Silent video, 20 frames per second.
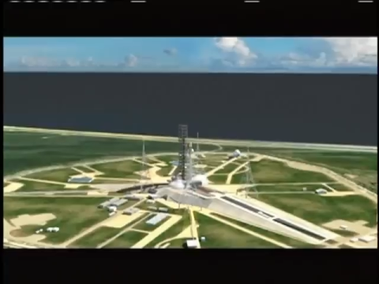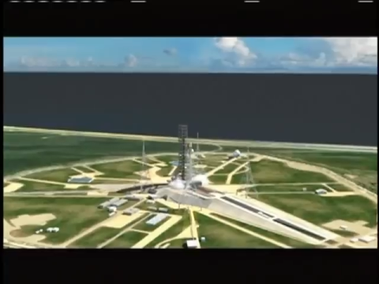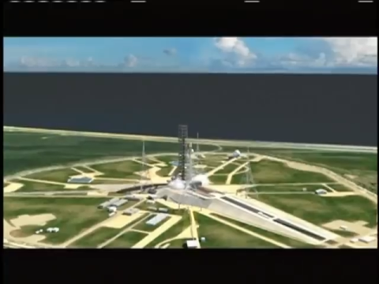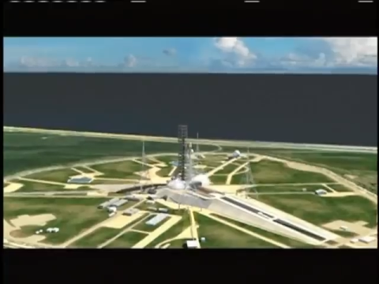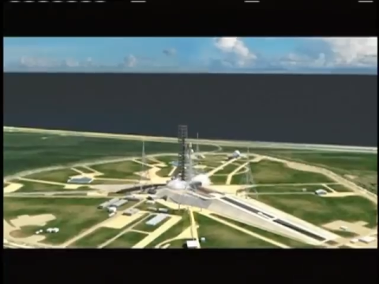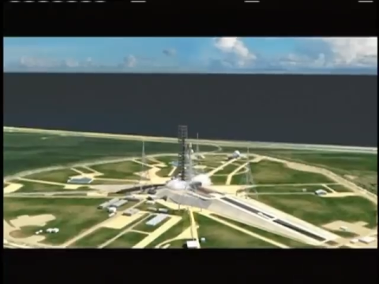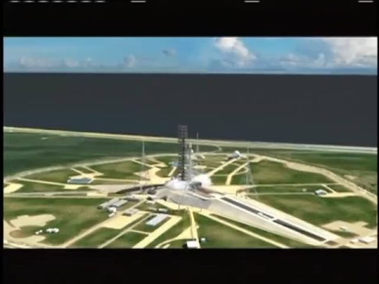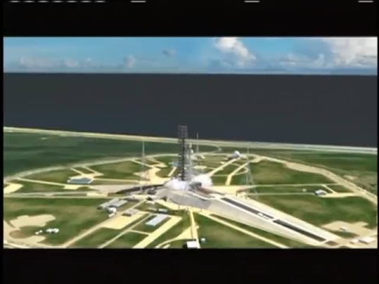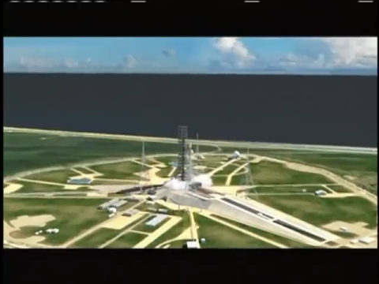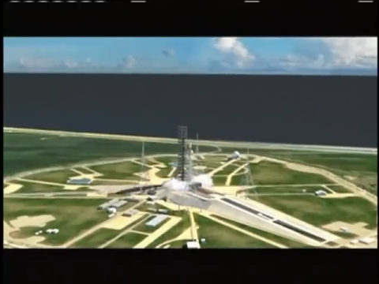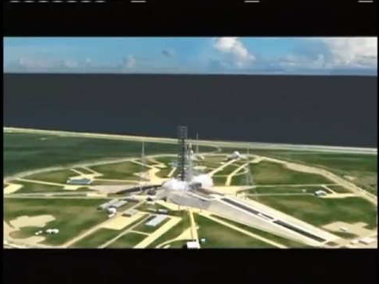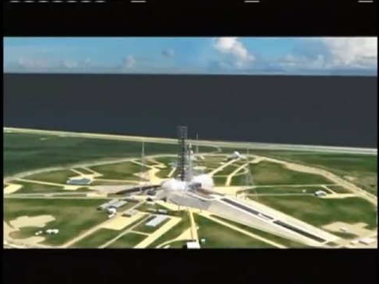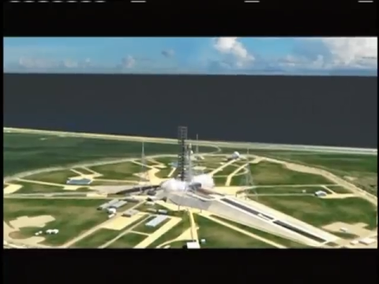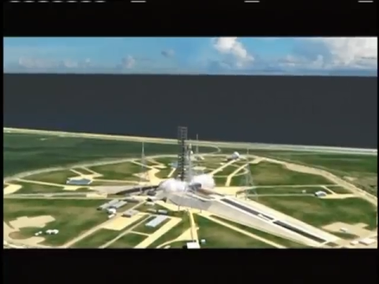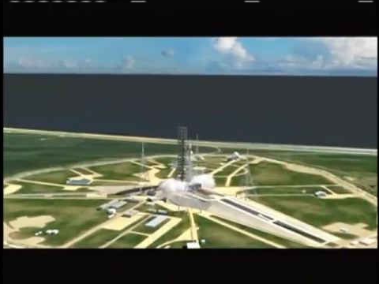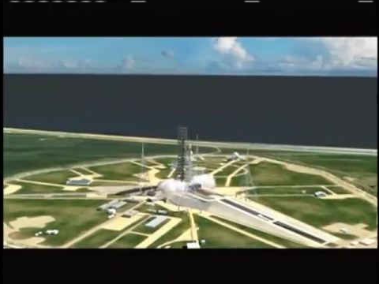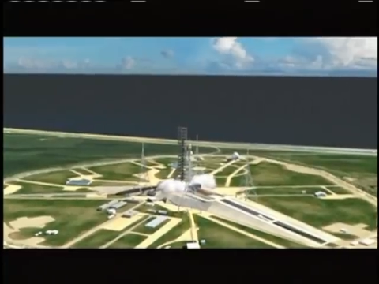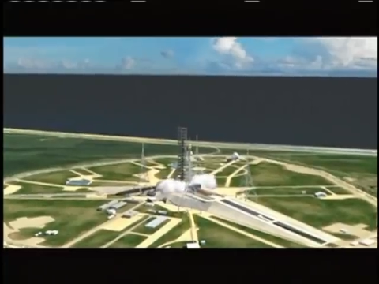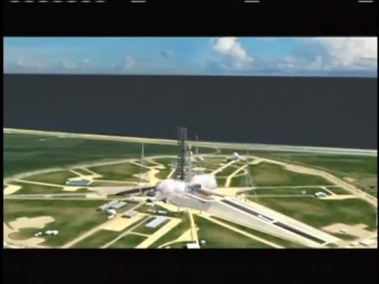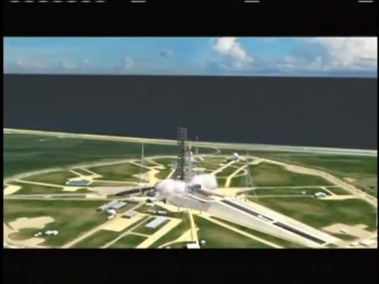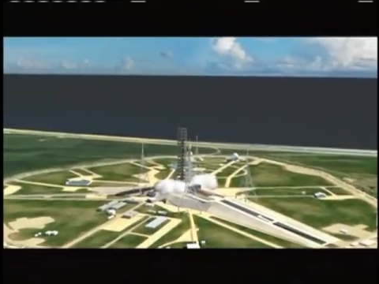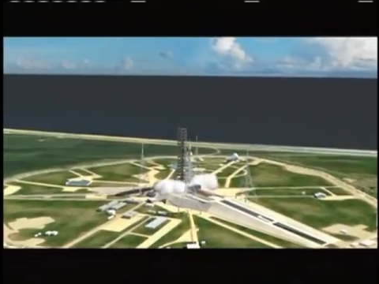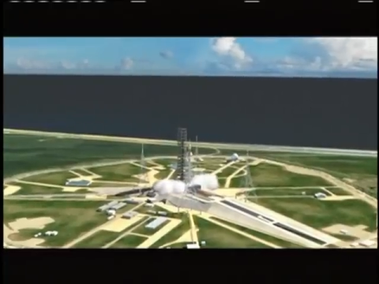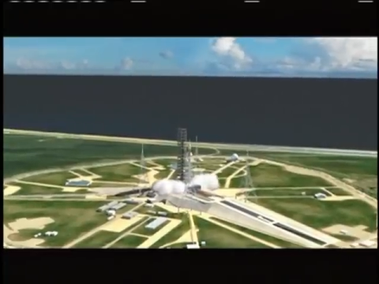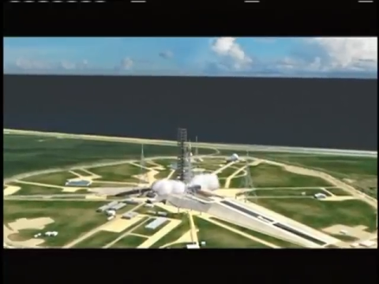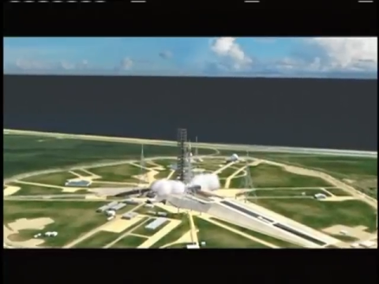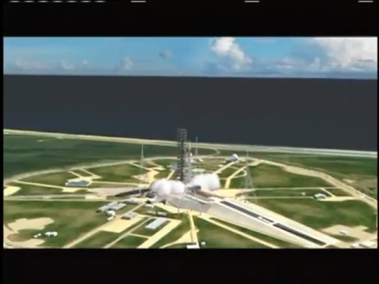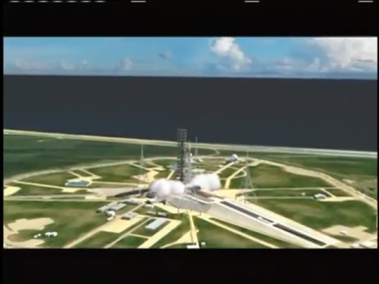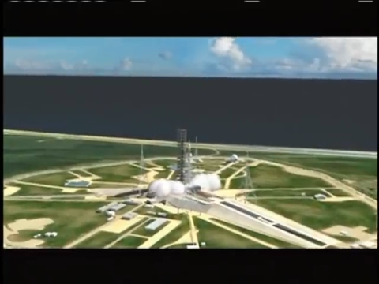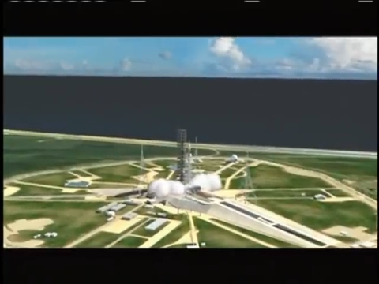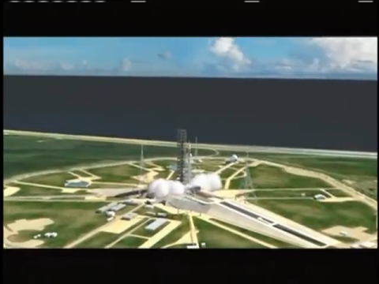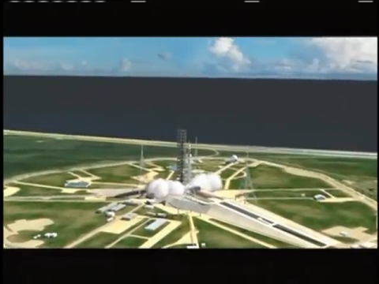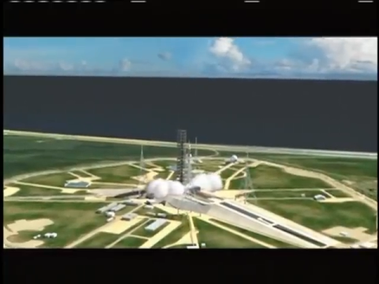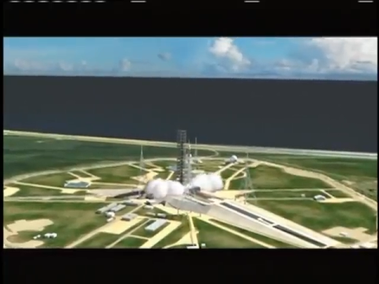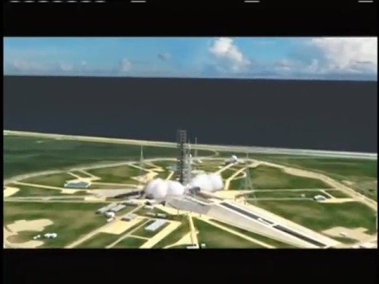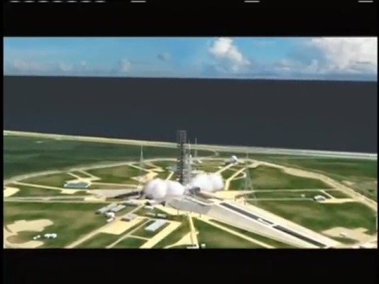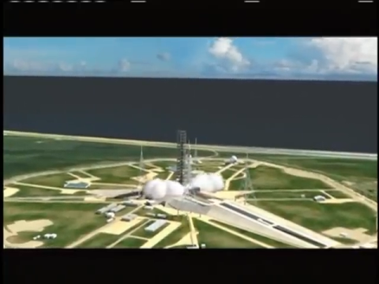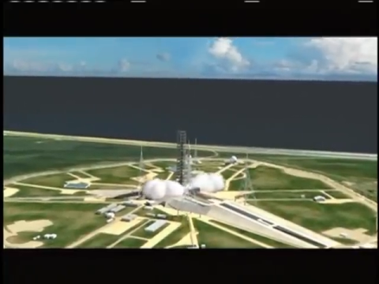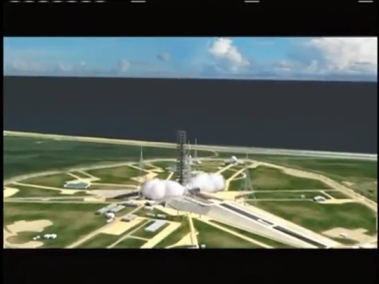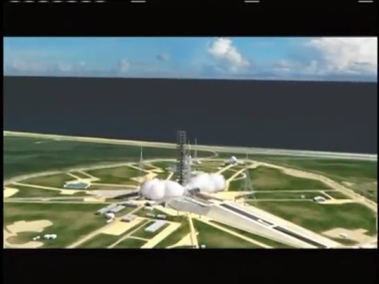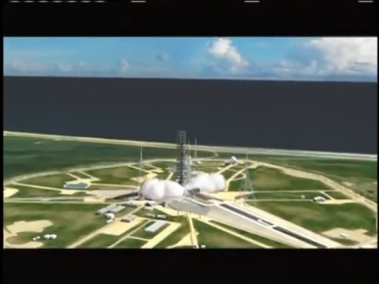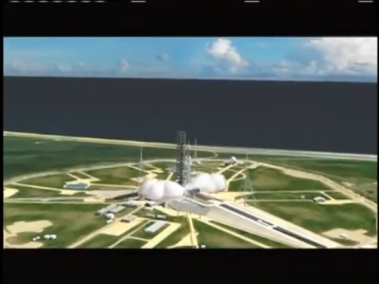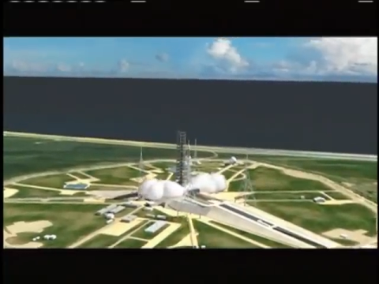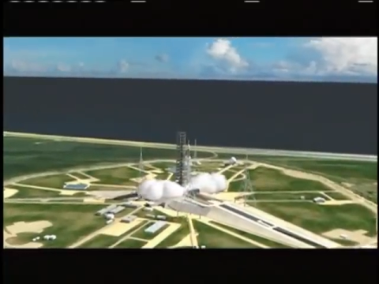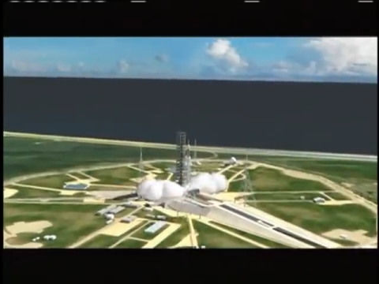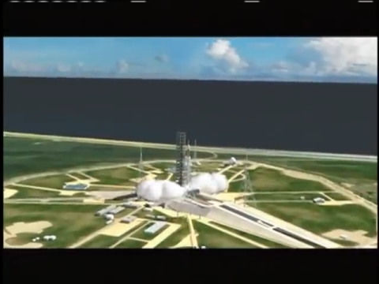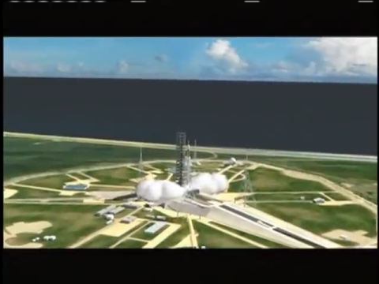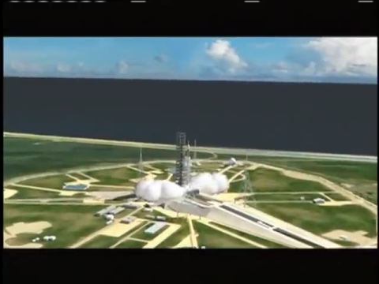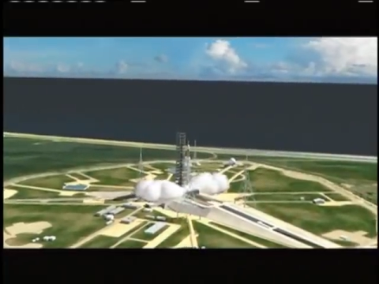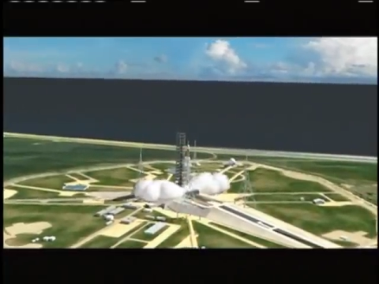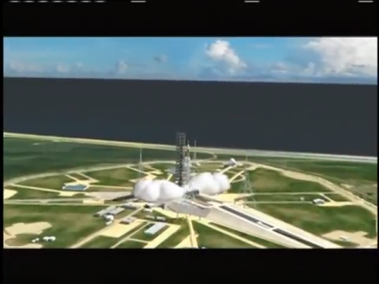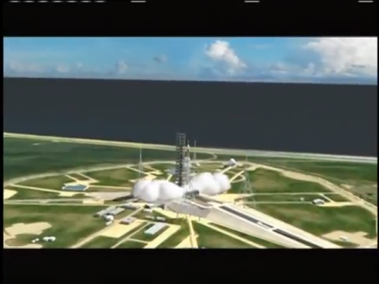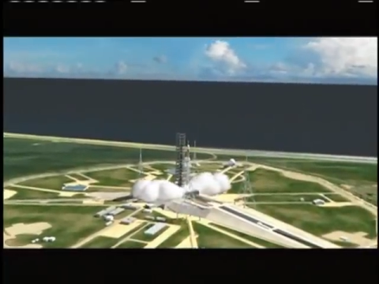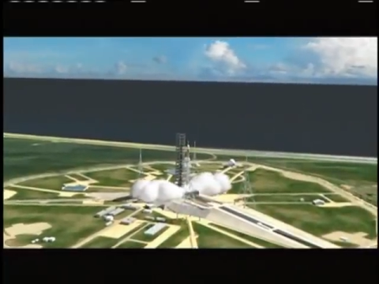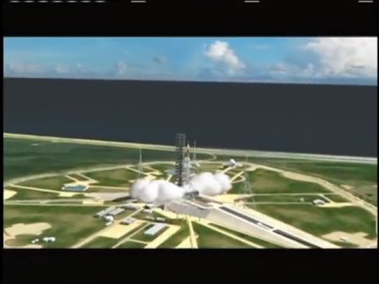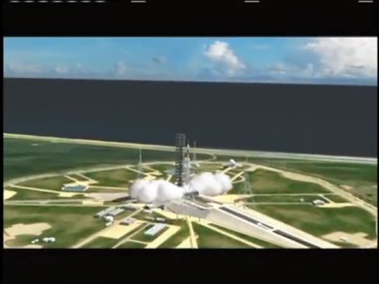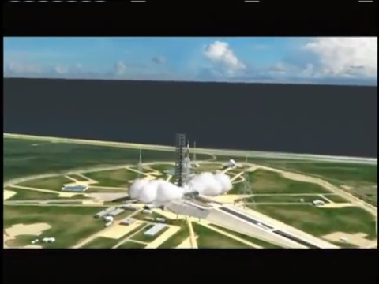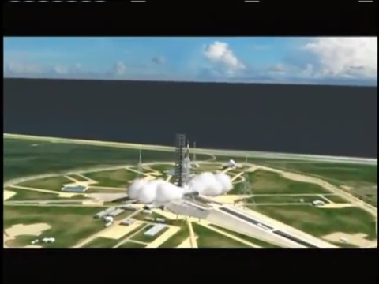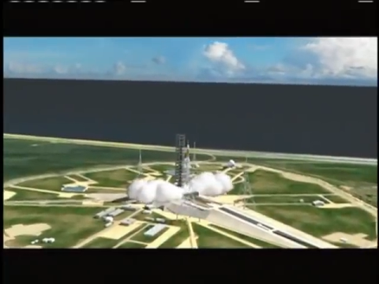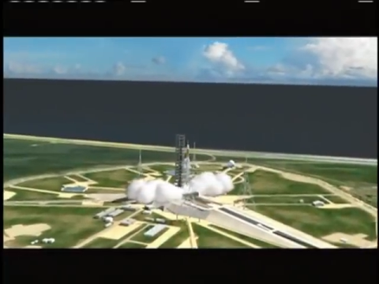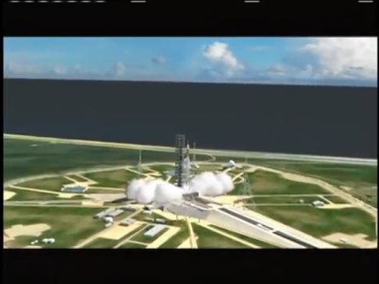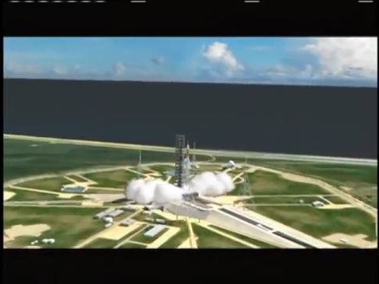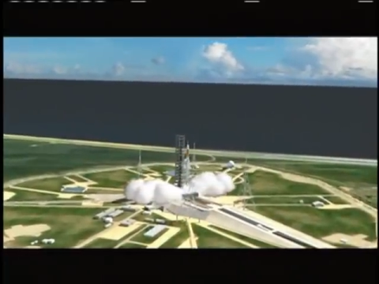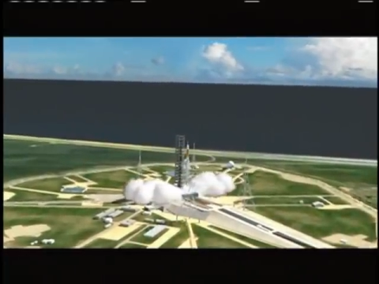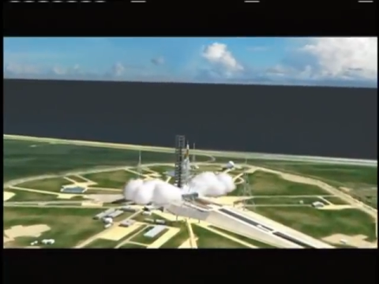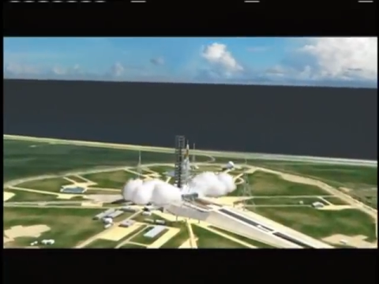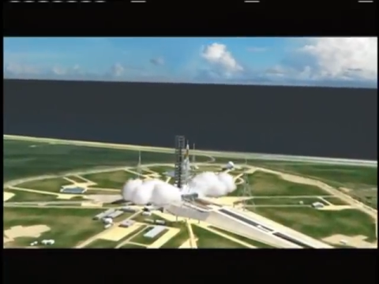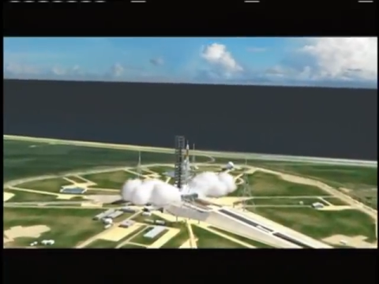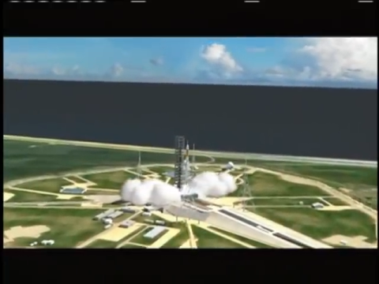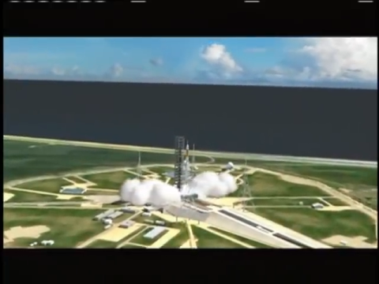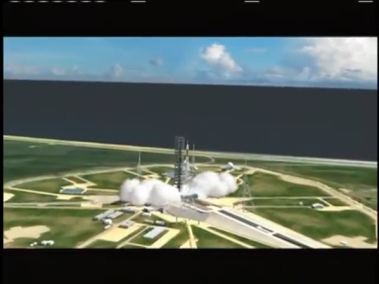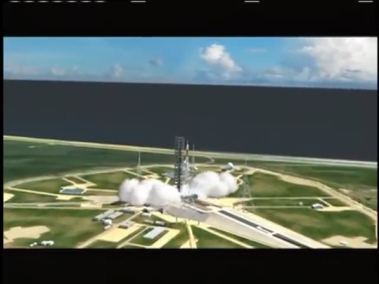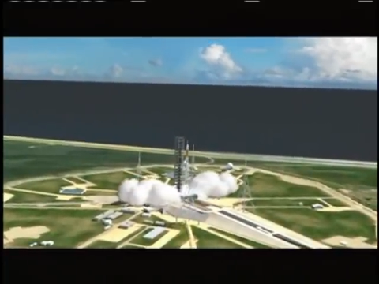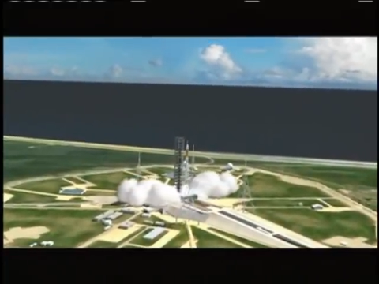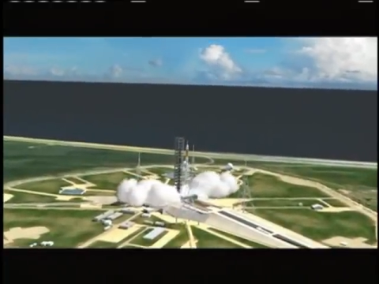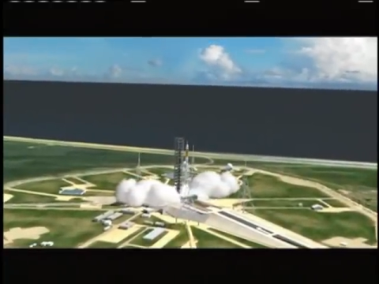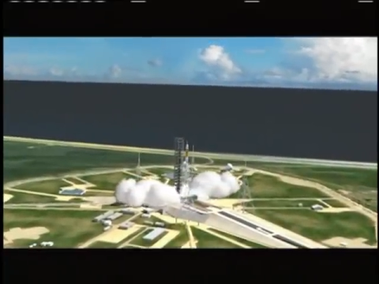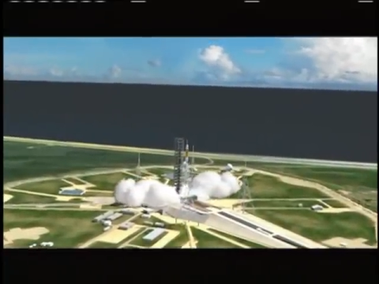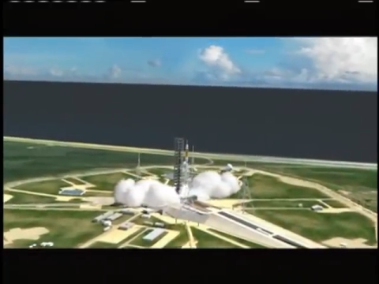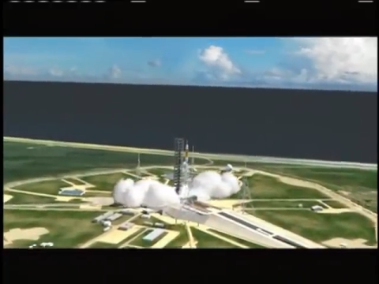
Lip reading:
Nobody's mouth can be seen.